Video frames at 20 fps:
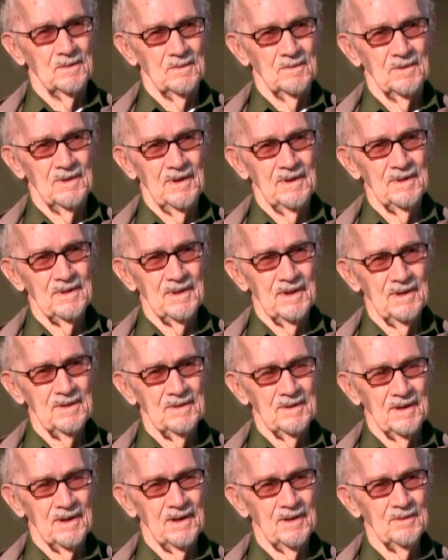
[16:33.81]
Well,
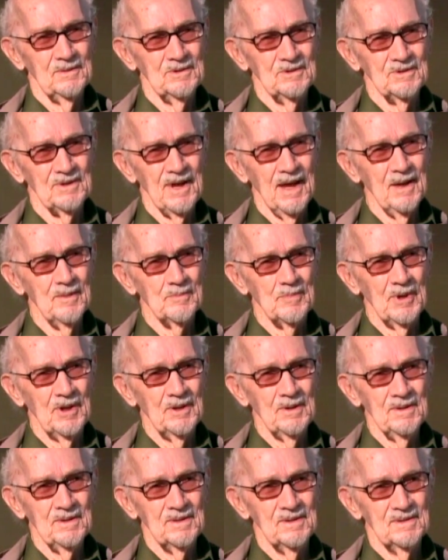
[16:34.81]
I was happy,